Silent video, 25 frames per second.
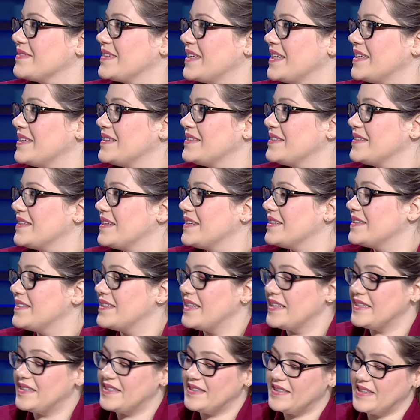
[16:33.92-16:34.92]
Yes, yes,
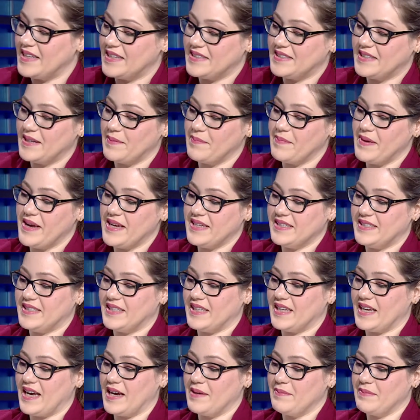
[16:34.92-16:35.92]
that's
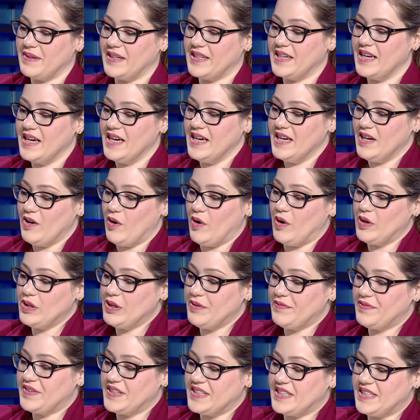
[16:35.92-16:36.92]
amazing. I mean,
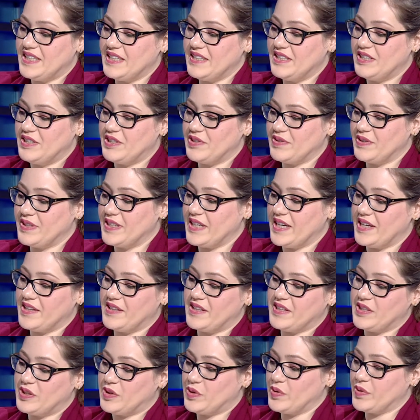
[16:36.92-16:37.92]
all of this history
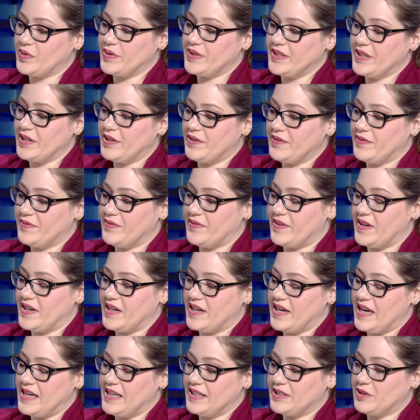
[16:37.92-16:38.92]
and the story of
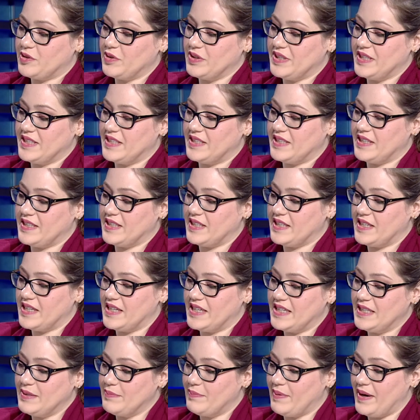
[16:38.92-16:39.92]
electricity
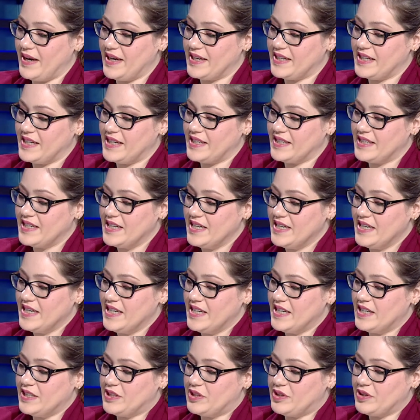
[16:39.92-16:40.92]
in Bahrain,
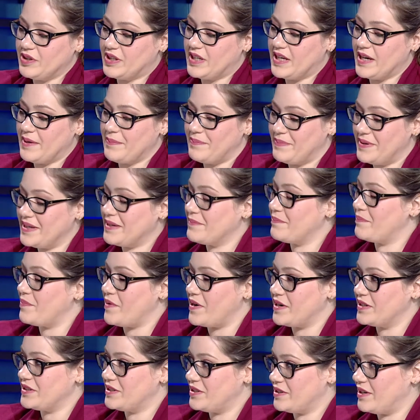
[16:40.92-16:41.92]
it took a big
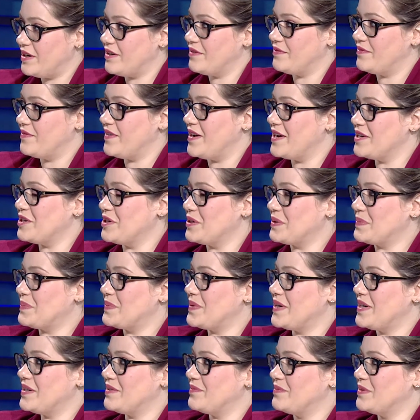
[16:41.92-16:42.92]
part of
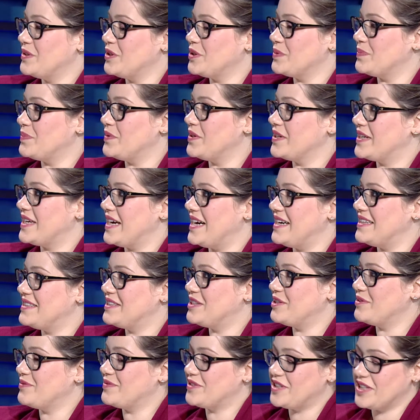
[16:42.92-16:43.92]
your book,
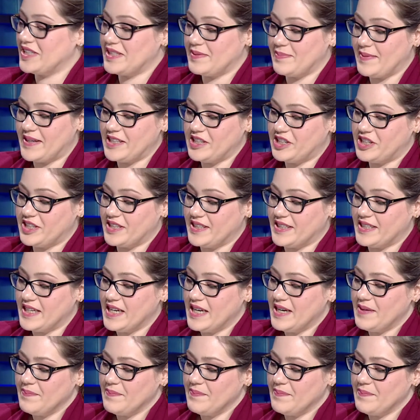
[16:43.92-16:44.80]
as you've just mentioned.